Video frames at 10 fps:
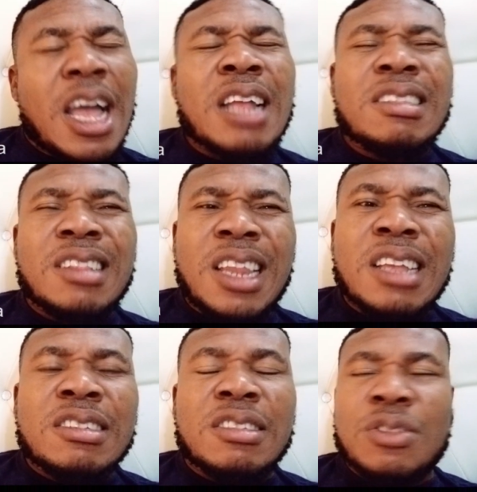At
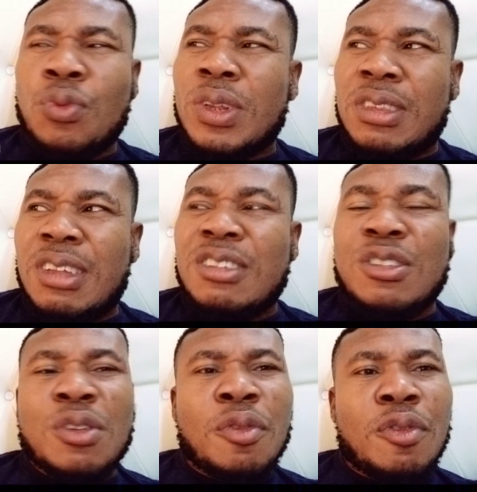least with
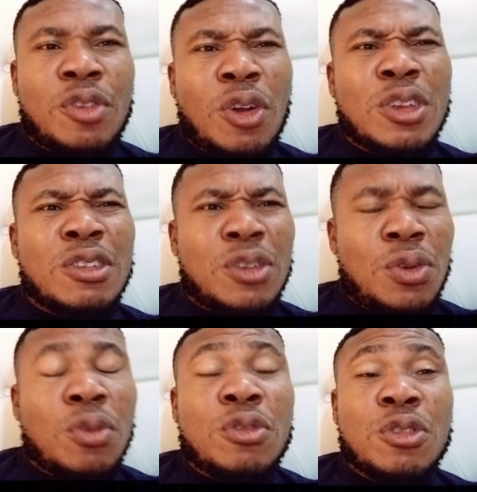this you've done, it's
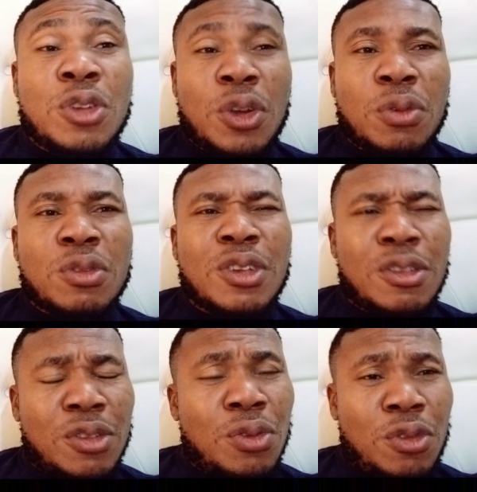good to use.
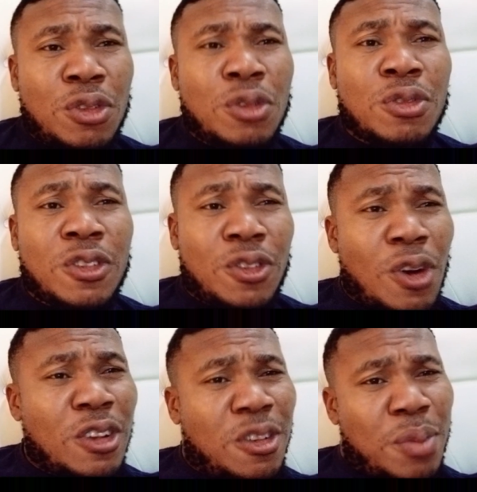It's good to use.
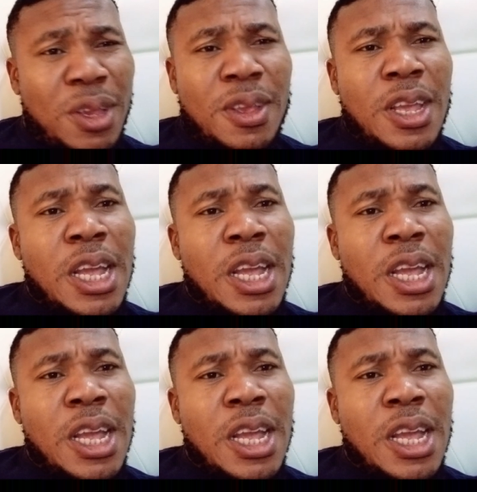Trust me.